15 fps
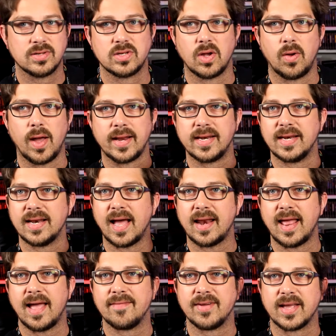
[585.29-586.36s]
so I did
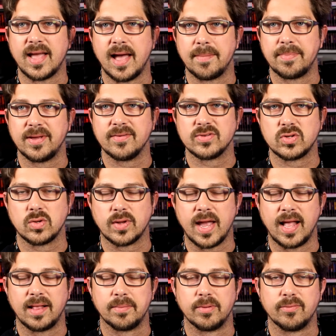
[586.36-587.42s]
not have a copy of Soul
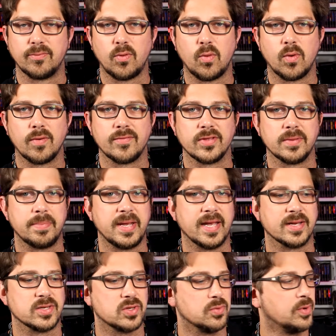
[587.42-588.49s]
Calibur 4 for the
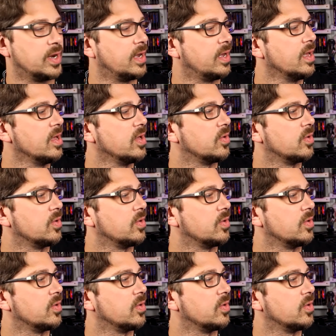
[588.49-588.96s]
PS3,